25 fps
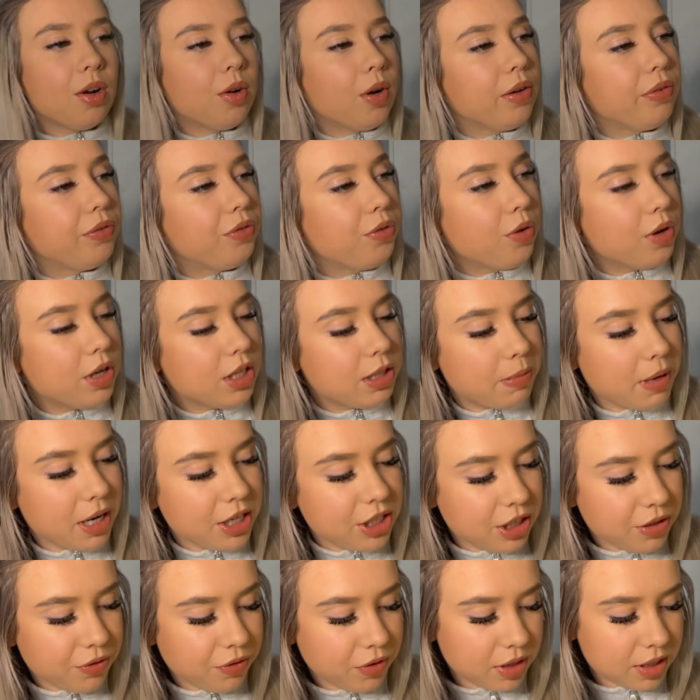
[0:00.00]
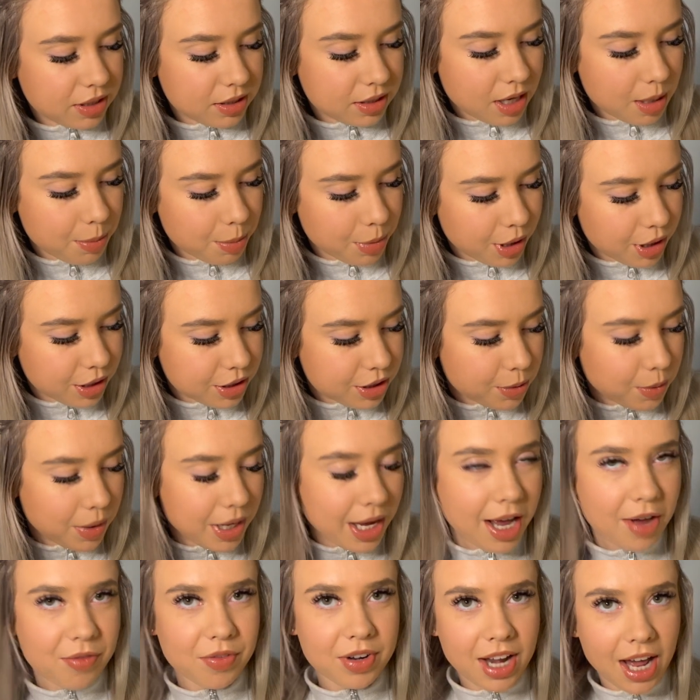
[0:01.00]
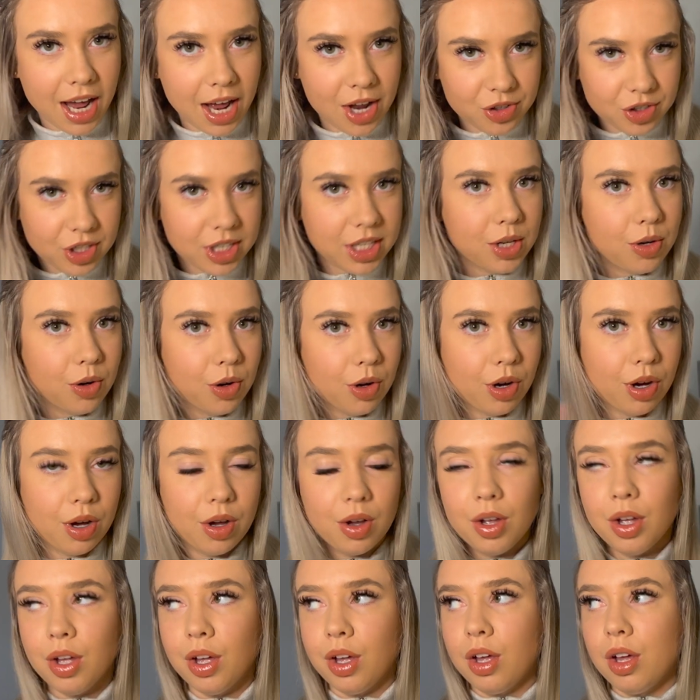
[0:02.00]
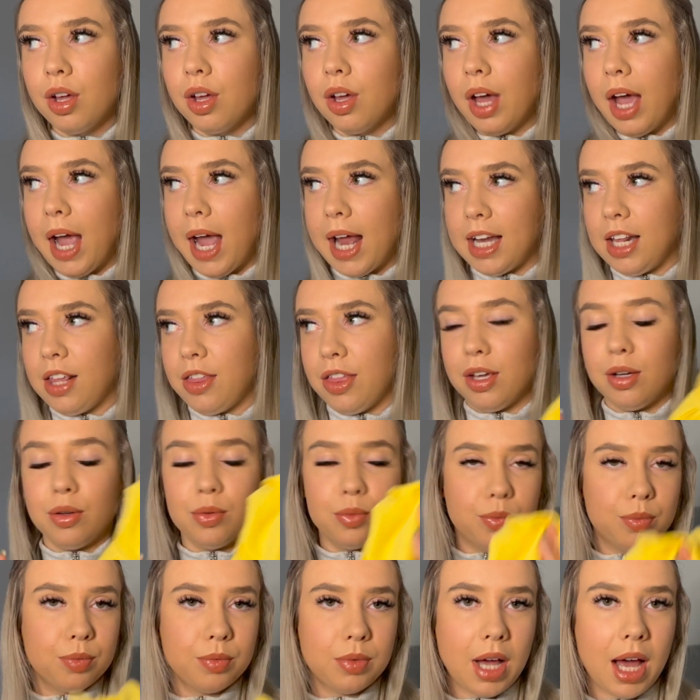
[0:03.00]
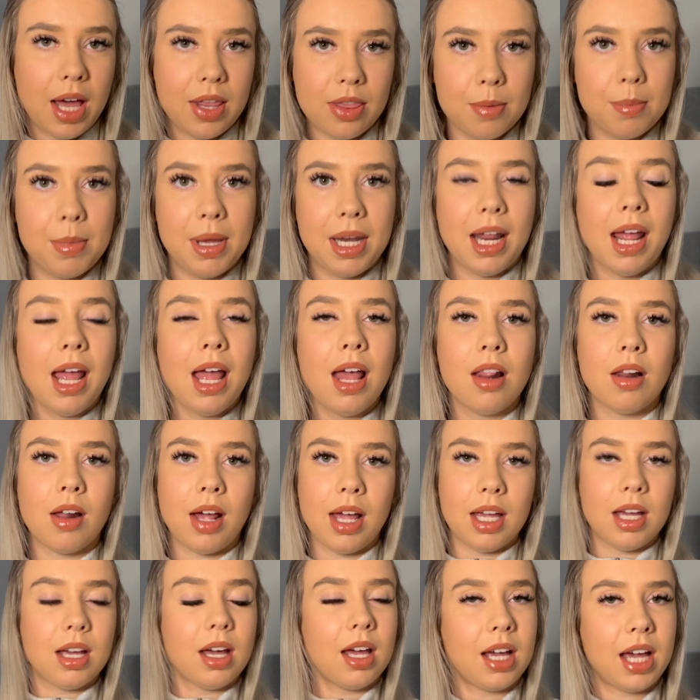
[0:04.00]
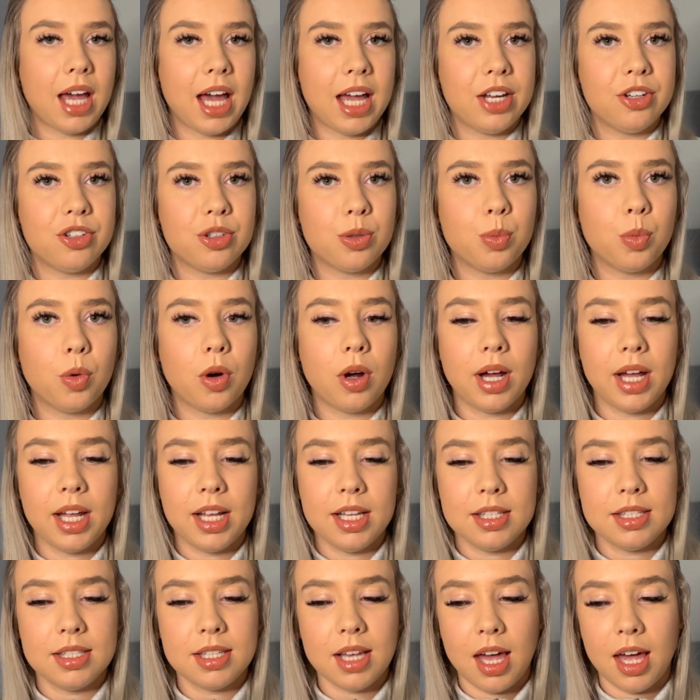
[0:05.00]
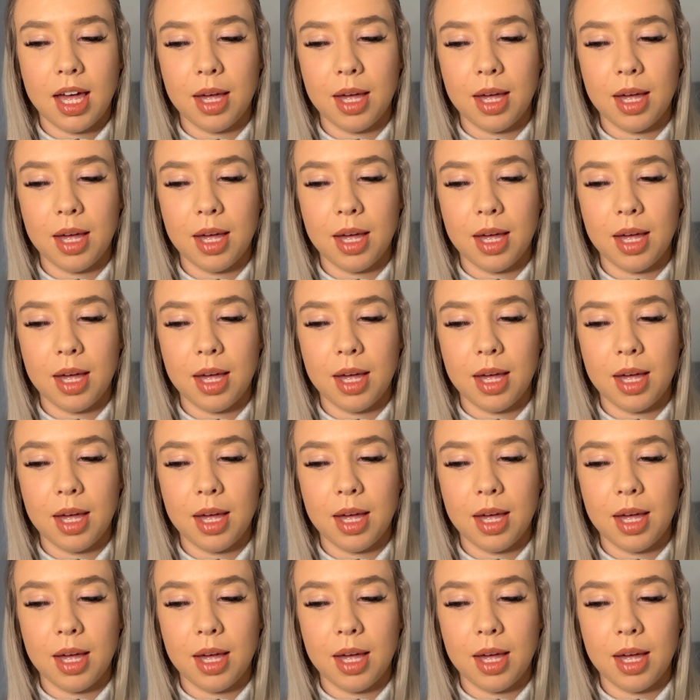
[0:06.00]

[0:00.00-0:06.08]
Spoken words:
I thought, especially for the summer. So I haven't actually got anything at the minute, like occasion wise,